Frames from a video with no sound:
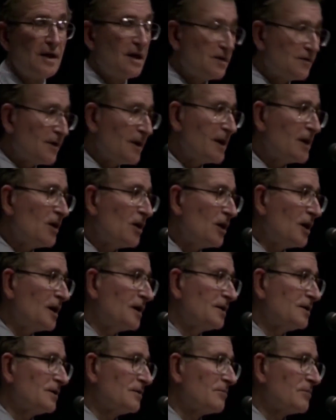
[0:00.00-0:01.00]
And it's very
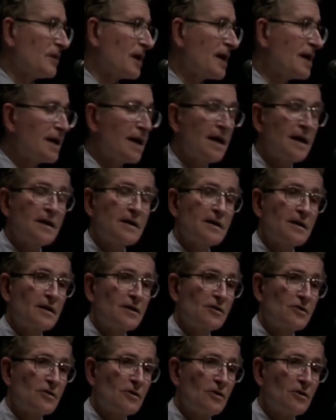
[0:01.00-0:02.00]
hard to break out of the
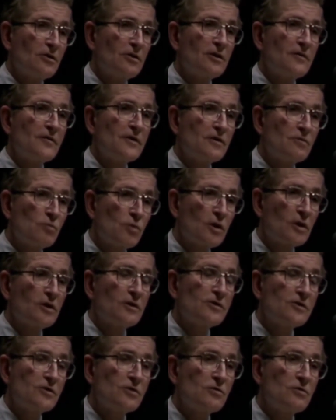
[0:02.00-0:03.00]
control of the
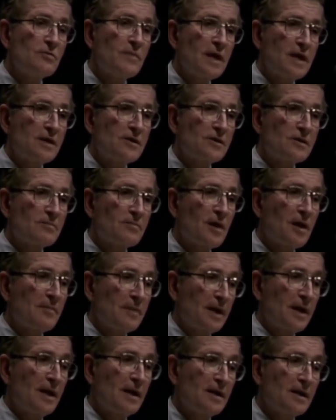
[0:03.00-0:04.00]
world's two major
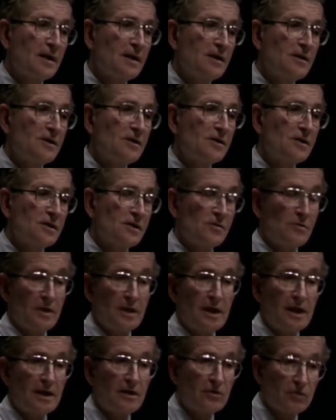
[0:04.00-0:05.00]
propaganda
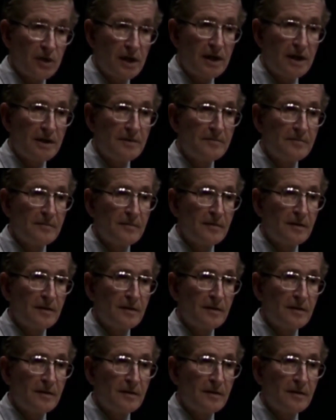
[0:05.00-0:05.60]
agencies when they agree.